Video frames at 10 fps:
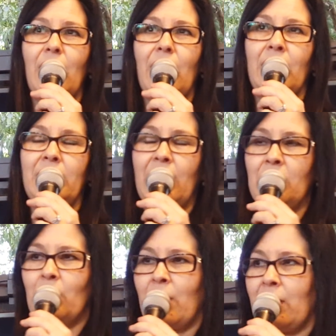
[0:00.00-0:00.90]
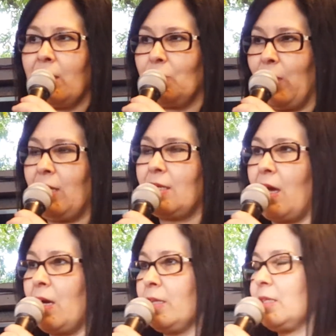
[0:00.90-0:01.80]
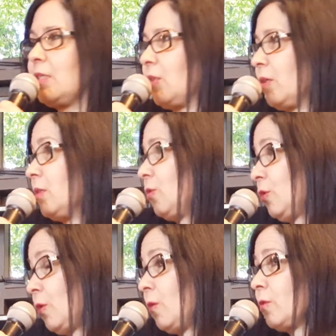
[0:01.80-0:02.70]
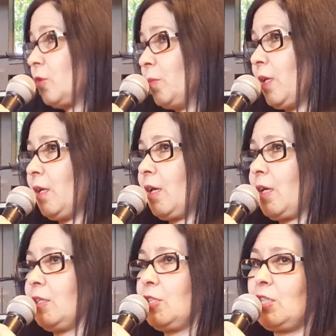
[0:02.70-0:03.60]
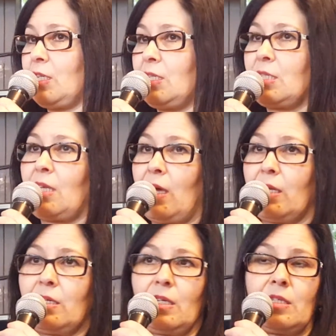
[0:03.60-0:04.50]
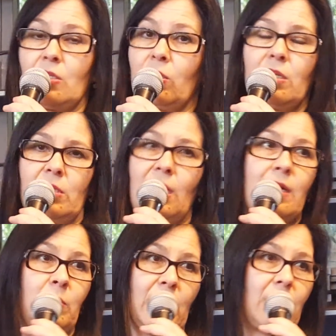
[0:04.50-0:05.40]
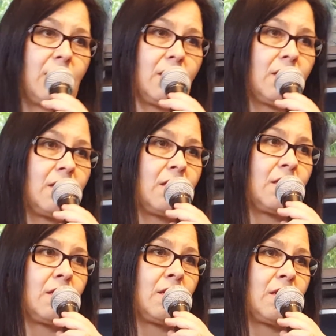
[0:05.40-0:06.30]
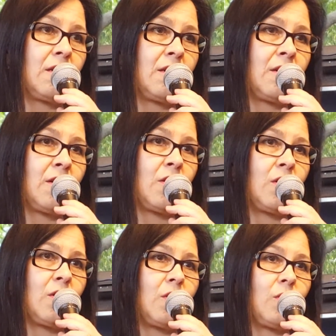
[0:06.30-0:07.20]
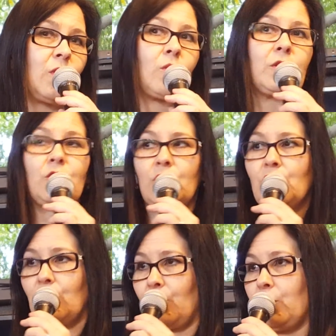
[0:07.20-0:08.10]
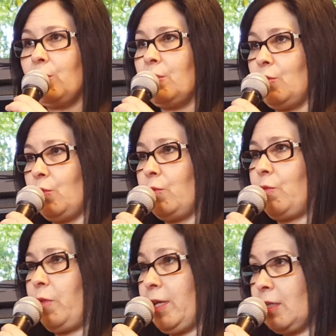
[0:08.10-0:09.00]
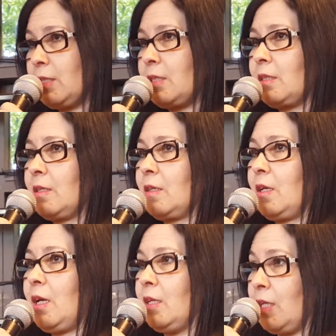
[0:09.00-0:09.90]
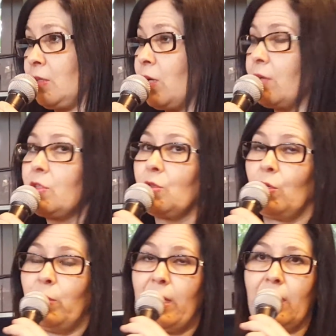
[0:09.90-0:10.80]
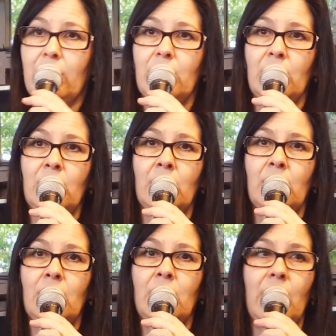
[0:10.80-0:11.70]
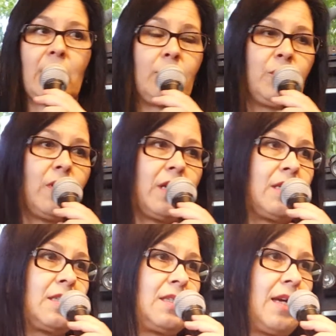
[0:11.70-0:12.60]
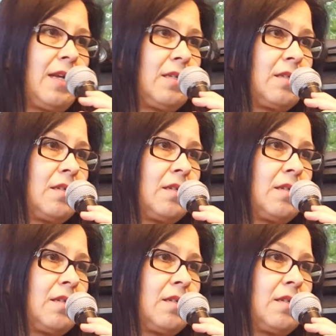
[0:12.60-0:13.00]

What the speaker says: And then my great aunt started to talk to me, and she said, it's not your time yet. We want to show you things, and then you have to go back. I help you understand.